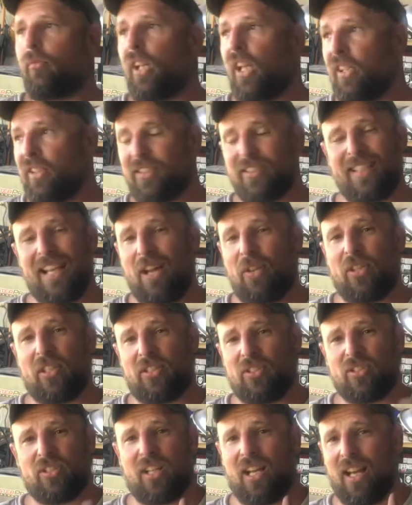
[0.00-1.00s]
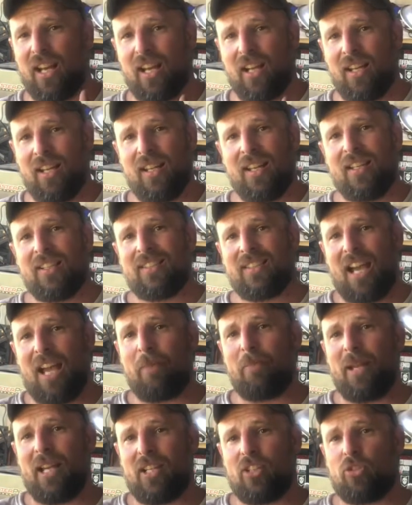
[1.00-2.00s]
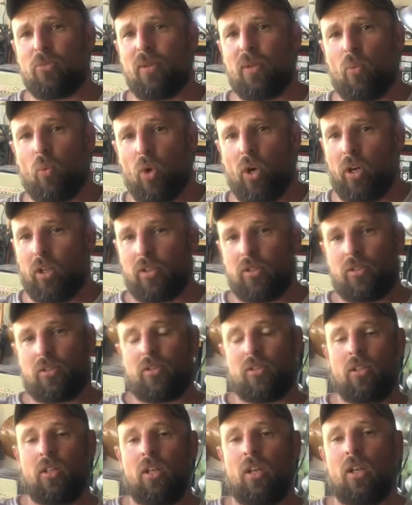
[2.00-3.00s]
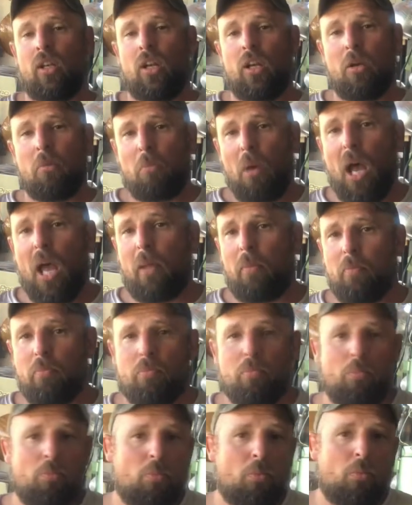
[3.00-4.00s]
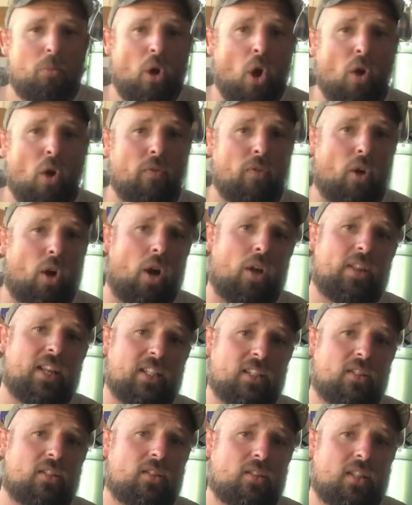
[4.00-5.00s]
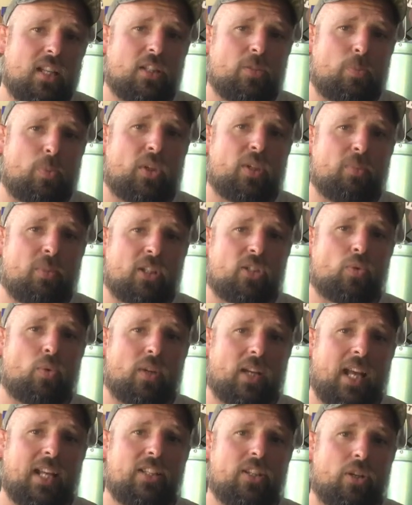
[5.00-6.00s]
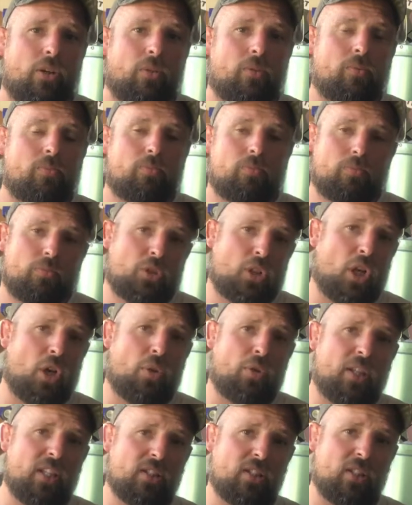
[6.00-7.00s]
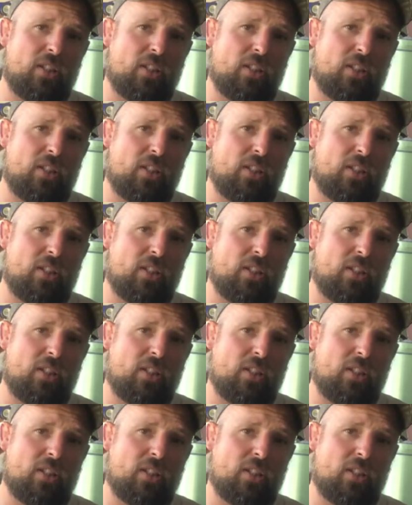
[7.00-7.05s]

This is how this time management works. But overall, that's pretty much what I do. So this